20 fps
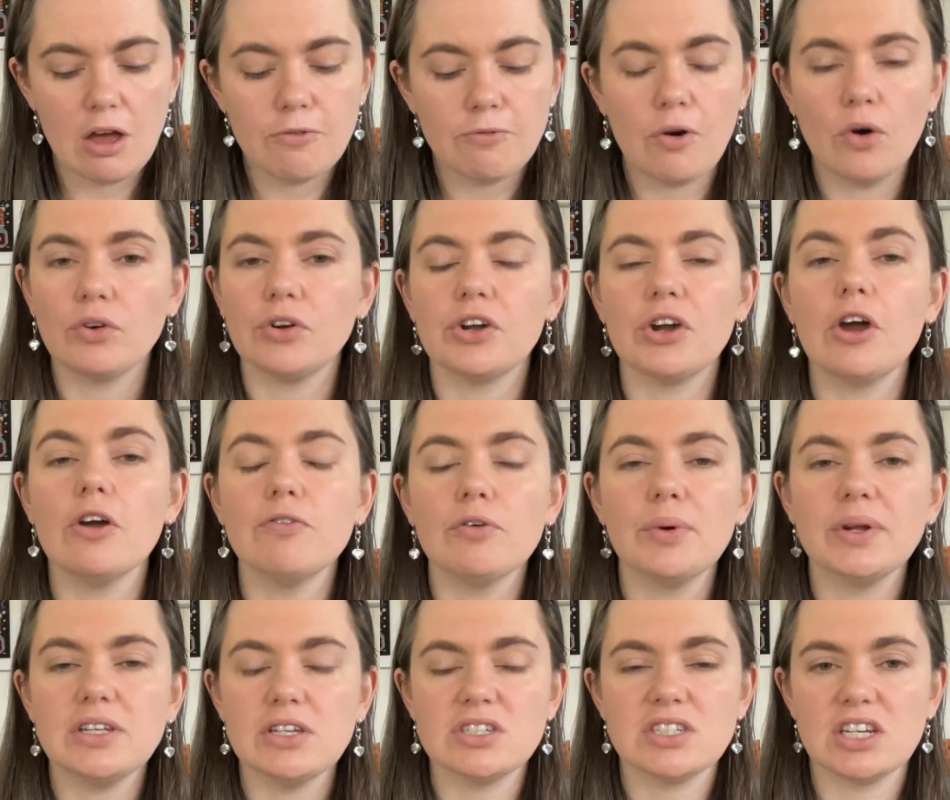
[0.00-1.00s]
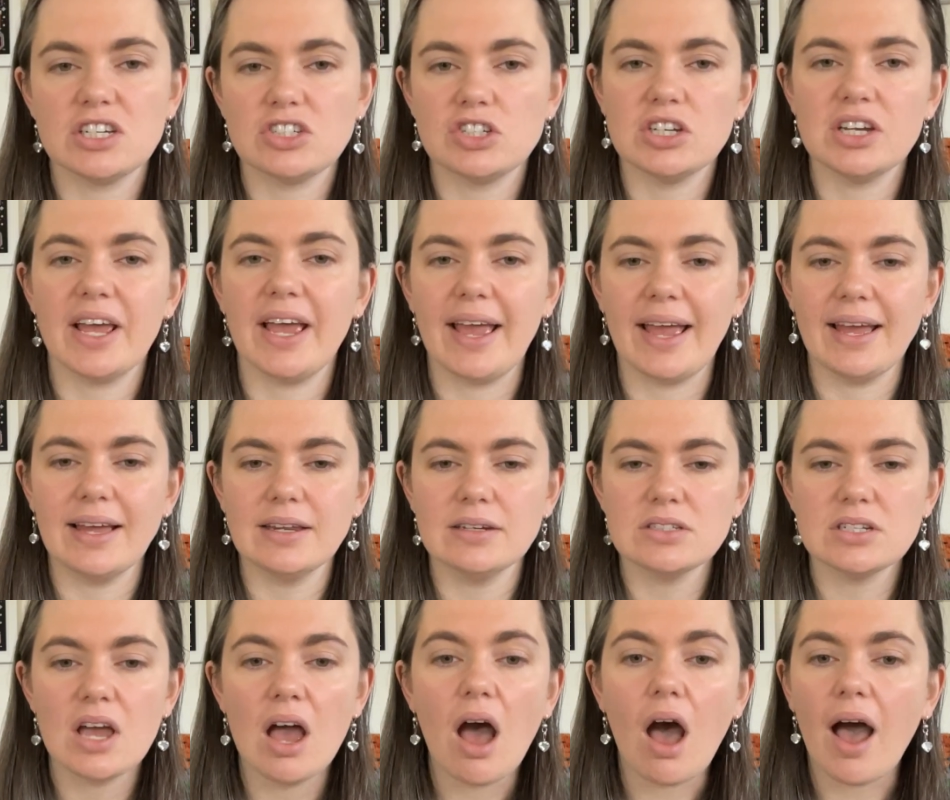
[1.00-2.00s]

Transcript: folded over when you stitch in hand,